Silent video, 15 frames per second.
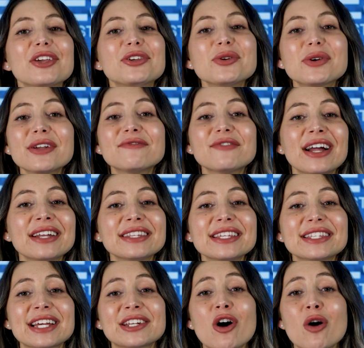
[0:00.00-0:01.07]
You can find these
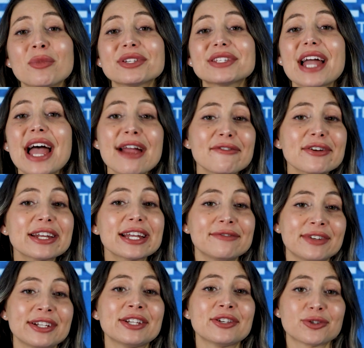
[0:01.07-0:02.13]
at almost every
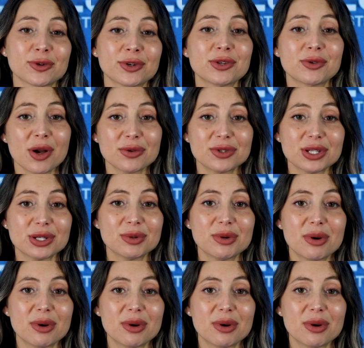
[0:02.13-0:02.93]
convenience store you go to,